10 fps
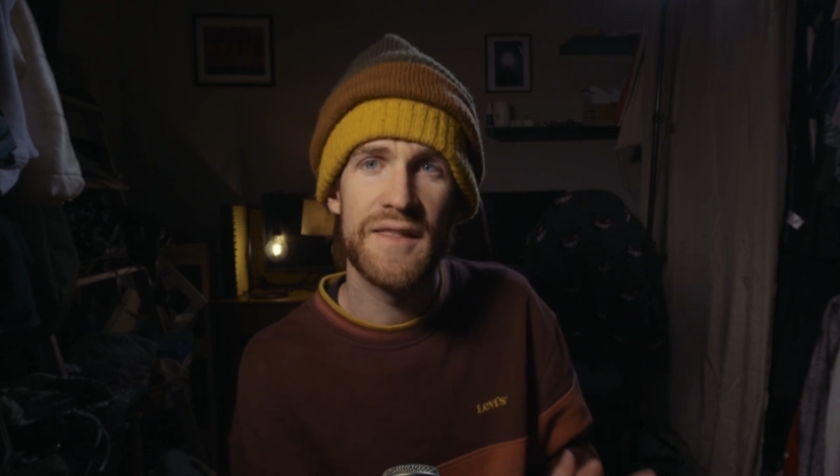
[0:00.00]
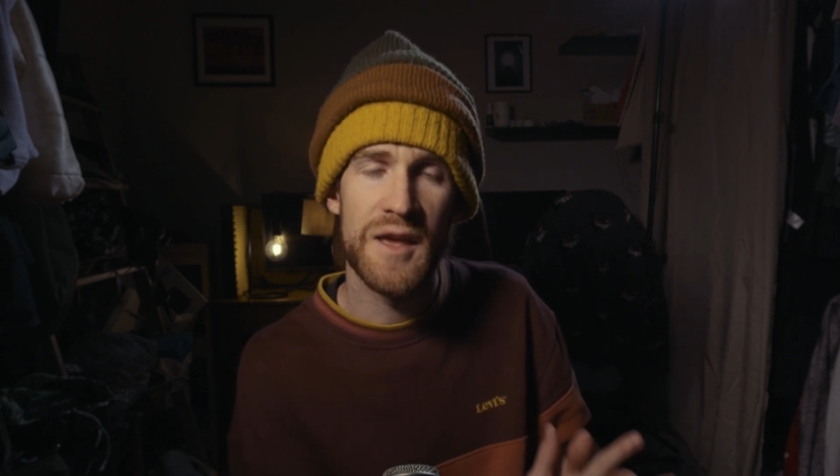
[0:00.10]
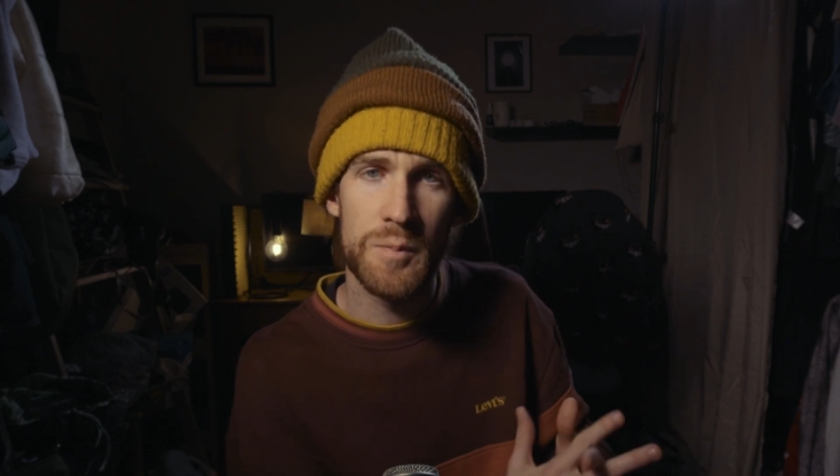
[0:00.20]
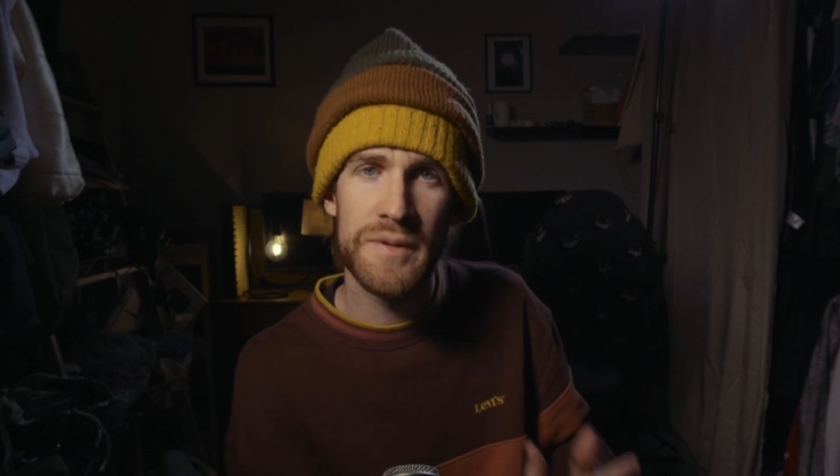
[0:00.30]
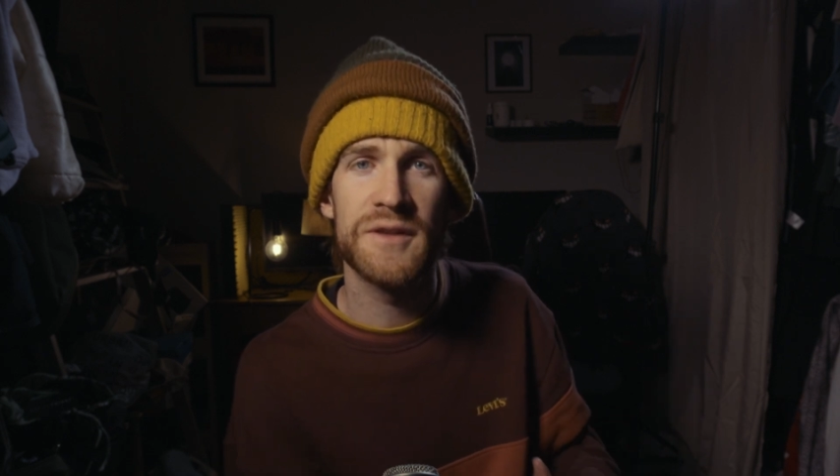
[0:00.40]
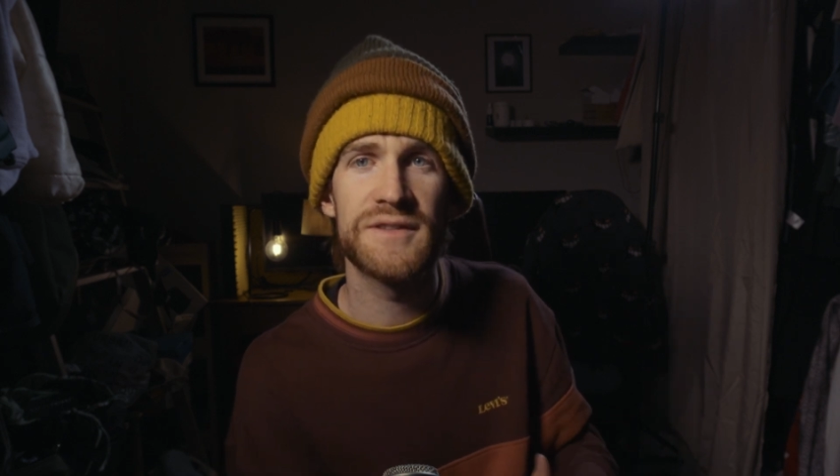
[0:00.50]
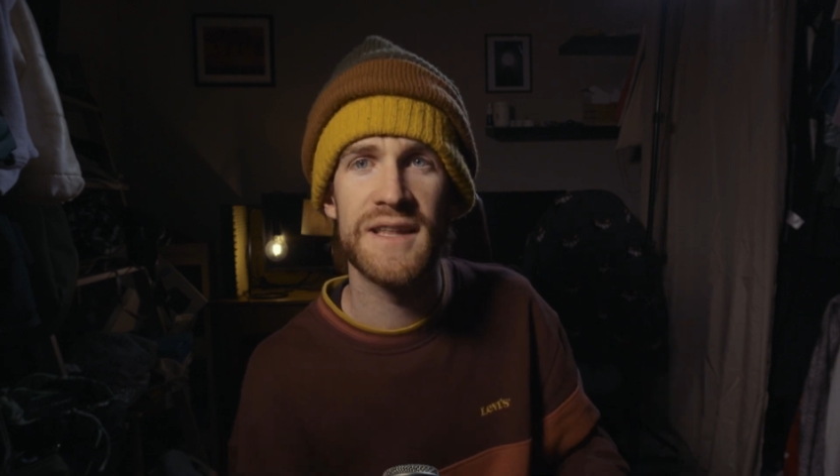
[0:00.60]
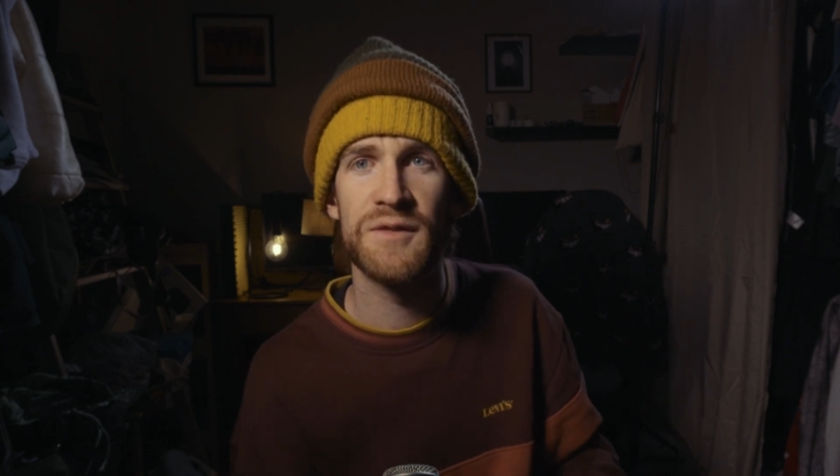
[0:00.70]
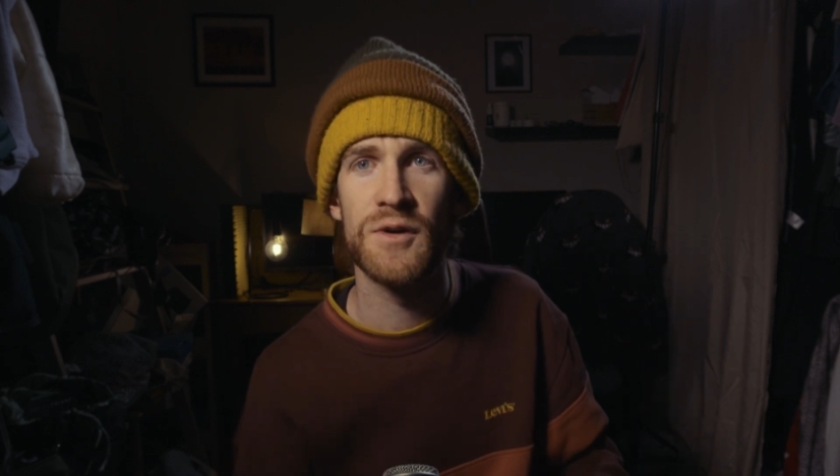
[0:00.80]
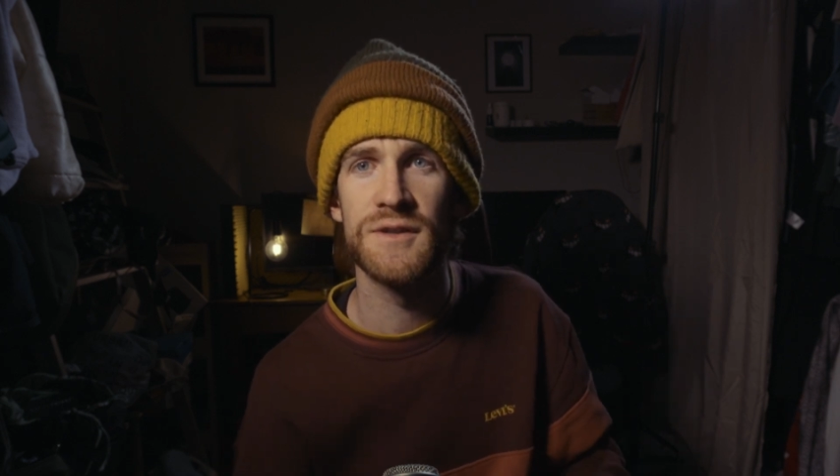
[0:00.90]
They appeal to
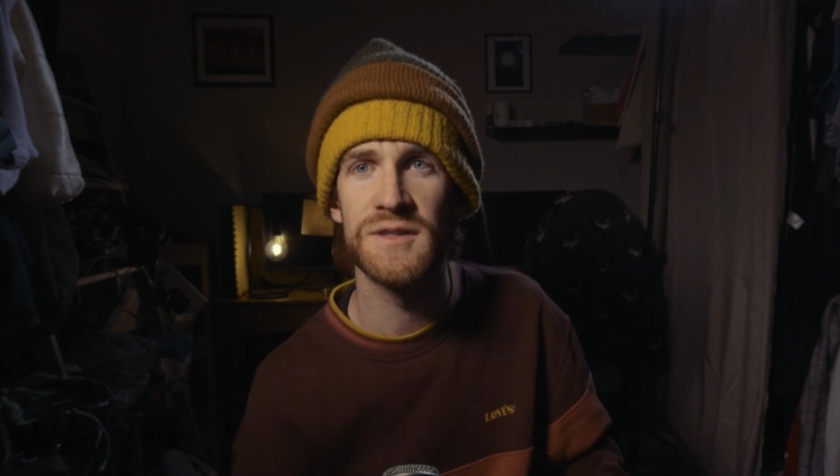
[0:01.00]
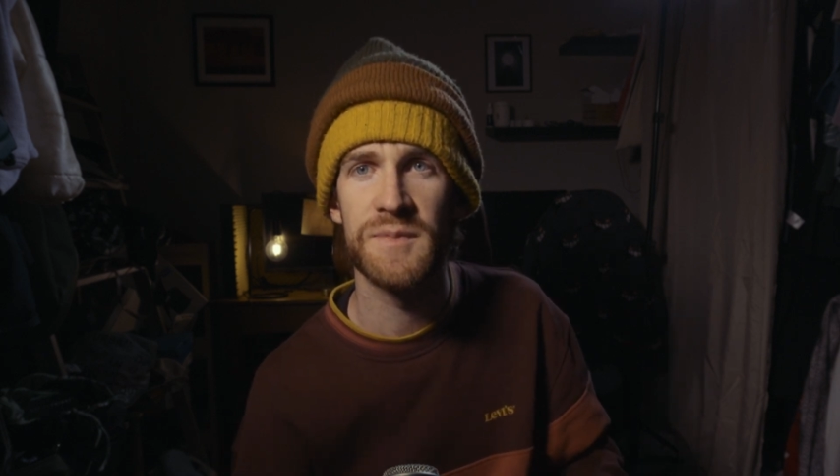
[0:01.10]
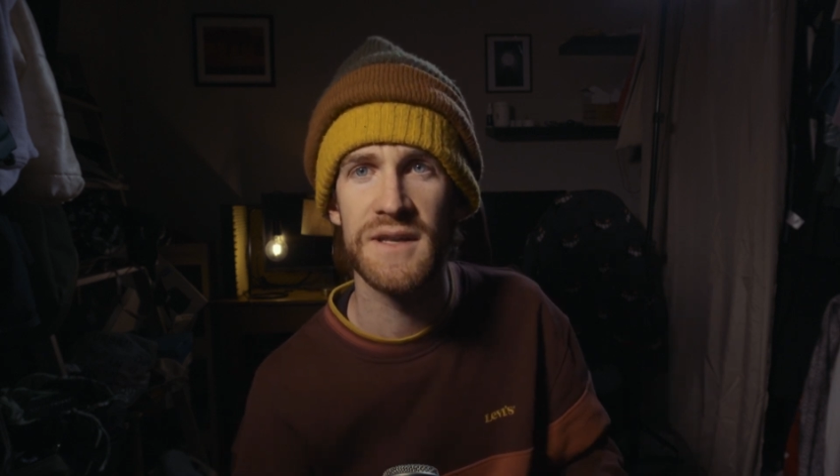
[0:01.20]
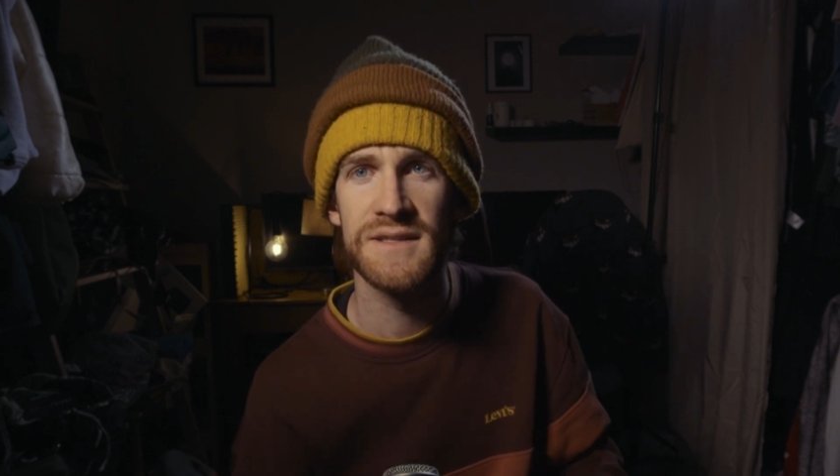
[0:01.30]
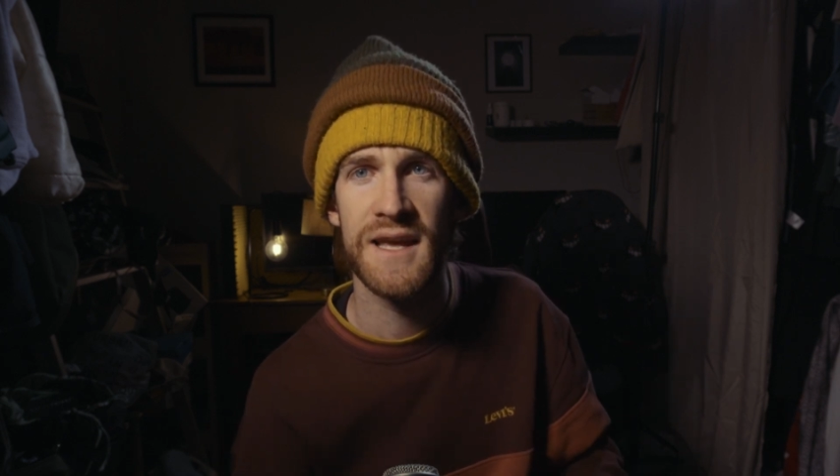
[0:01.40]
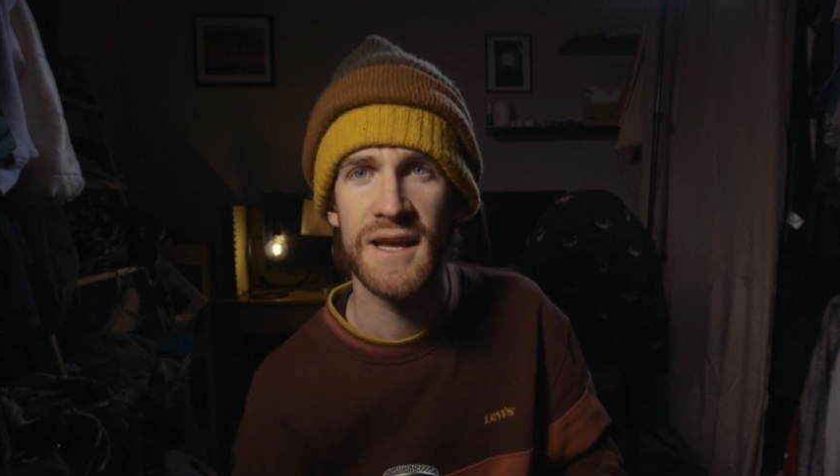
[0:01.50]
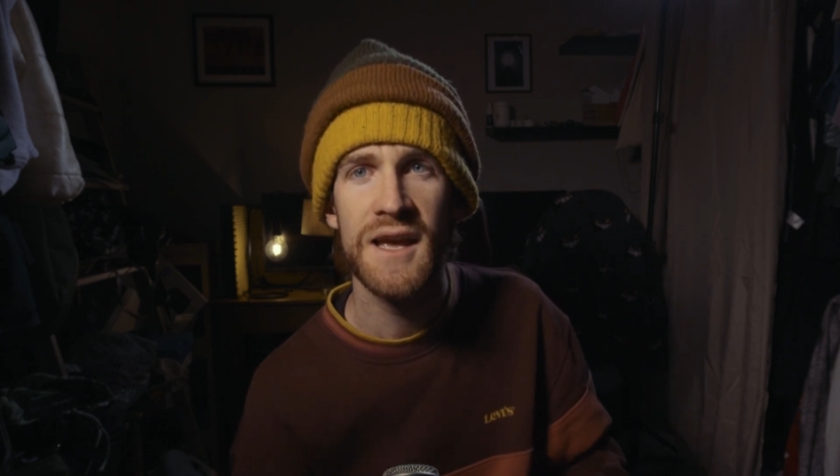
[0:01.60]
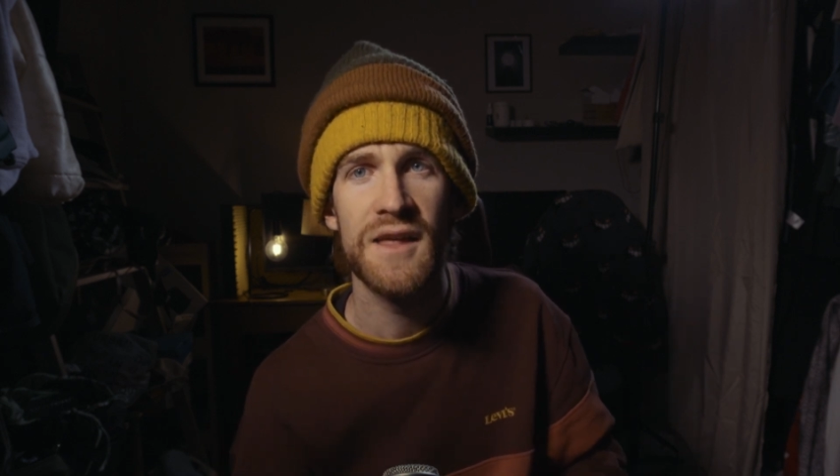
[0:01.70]
their voters by saying